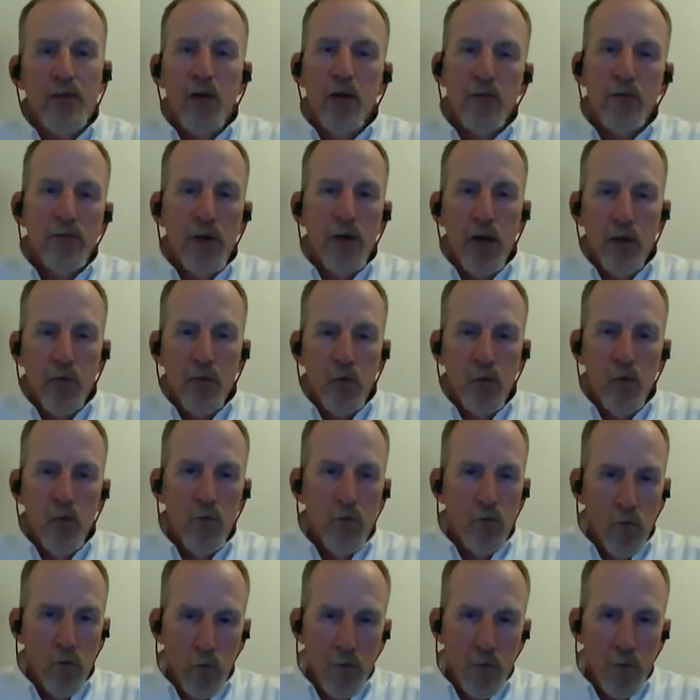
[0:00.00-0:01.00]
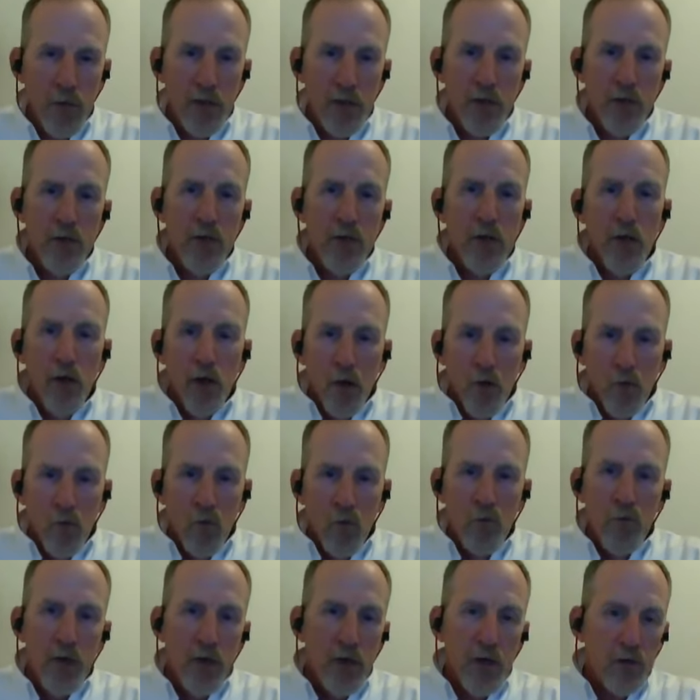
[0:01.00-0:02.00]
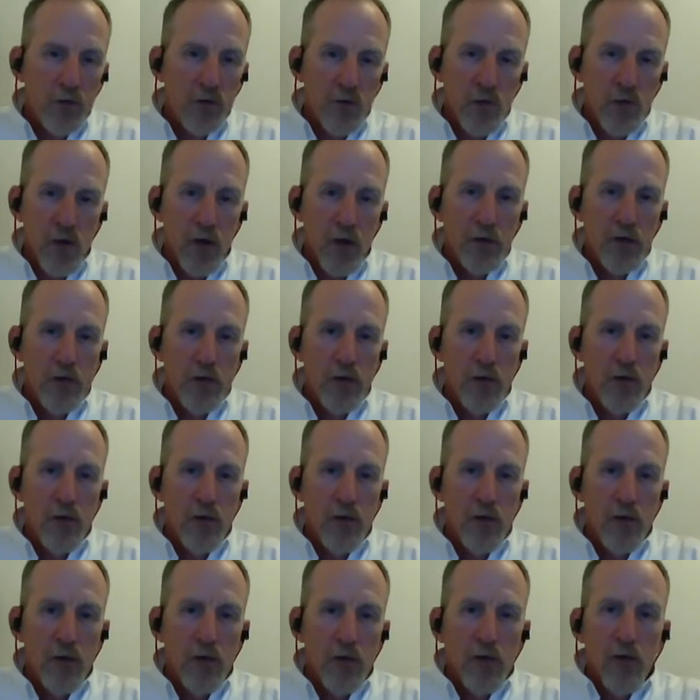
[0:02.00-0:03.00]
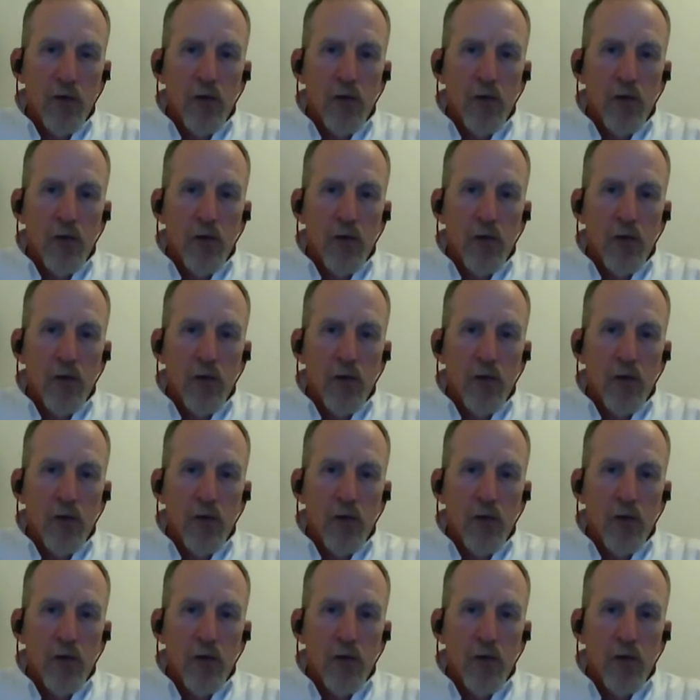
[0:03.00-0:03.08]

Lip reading: cell site will be constructed.